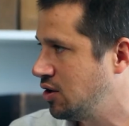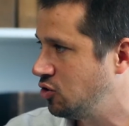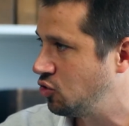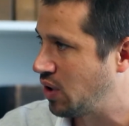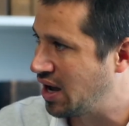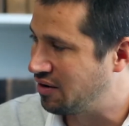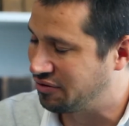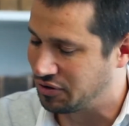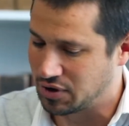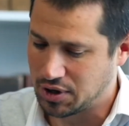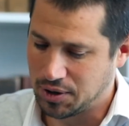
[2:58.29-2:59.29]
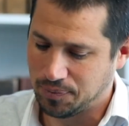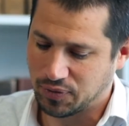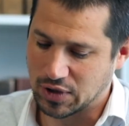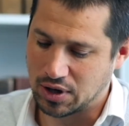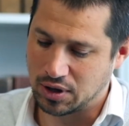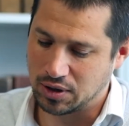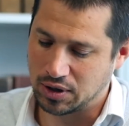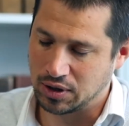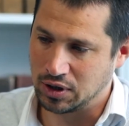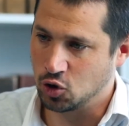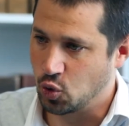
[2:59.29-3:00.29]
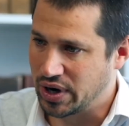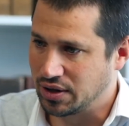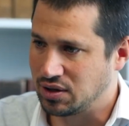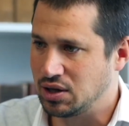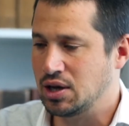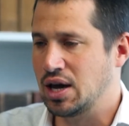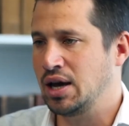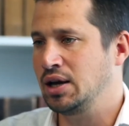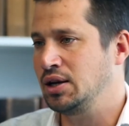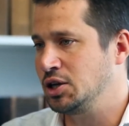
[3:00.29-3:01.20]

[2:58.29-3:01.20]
to have liquidity and